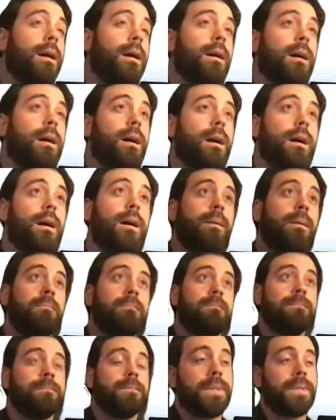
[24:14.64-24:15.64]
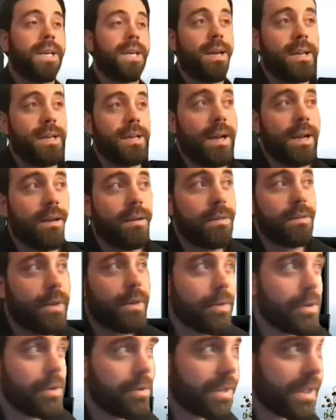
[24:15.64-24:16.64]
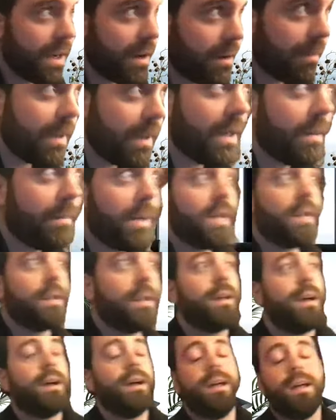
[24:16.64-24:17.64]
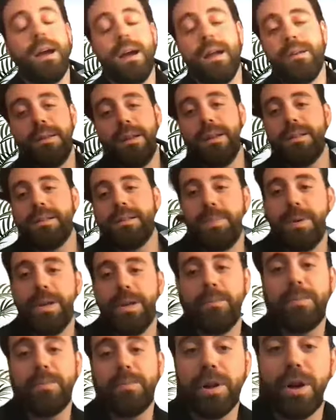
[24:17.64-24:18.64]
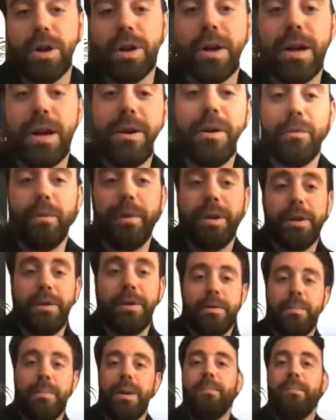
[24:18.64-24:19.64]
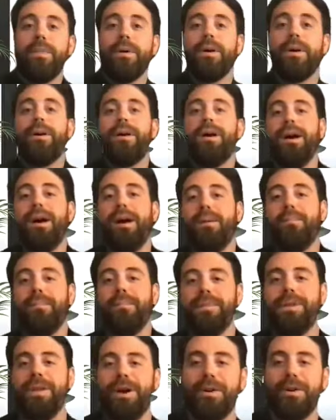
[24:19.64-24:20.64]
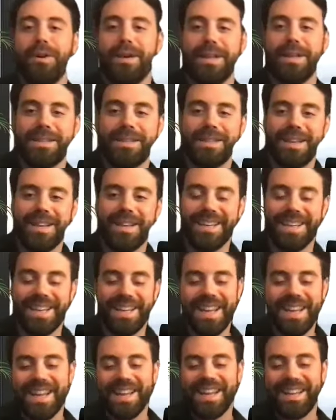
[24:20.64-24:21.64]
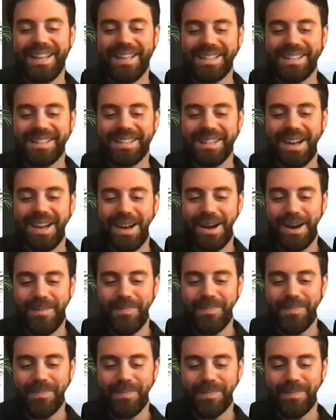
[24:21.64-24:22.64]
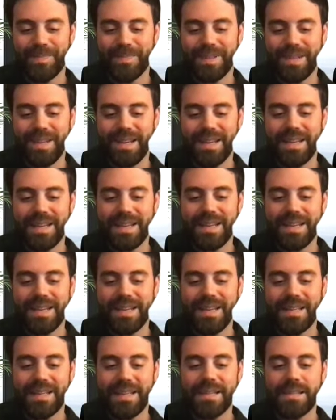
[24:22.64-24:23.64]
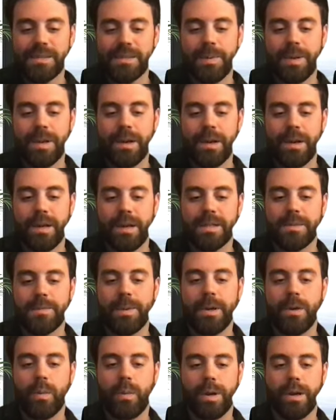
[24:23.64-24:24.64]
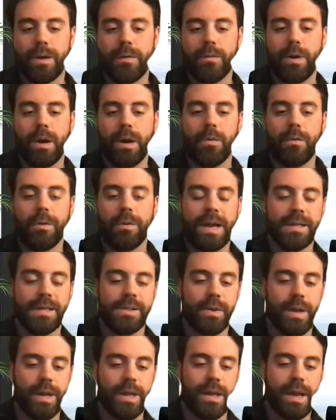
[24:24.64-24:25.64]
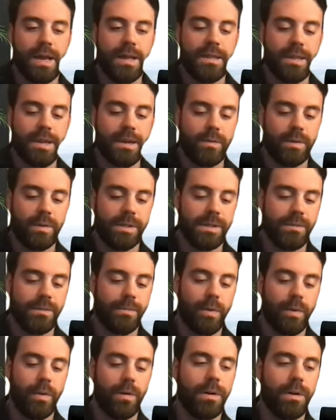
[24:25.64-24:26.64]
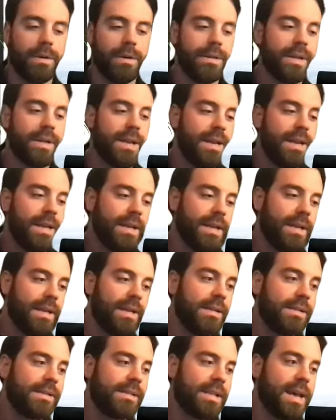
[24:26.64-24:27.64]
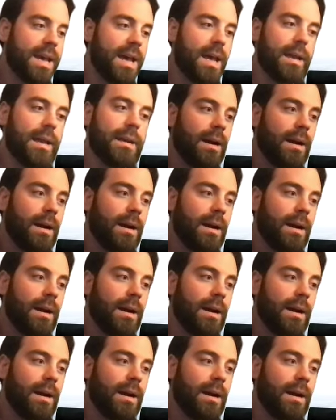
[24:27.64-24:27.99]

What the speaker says: God, I don't know. You tell me, man. It's been a blur. I don't really remember. No, it's it's been a weird road, right? So I think what's important is that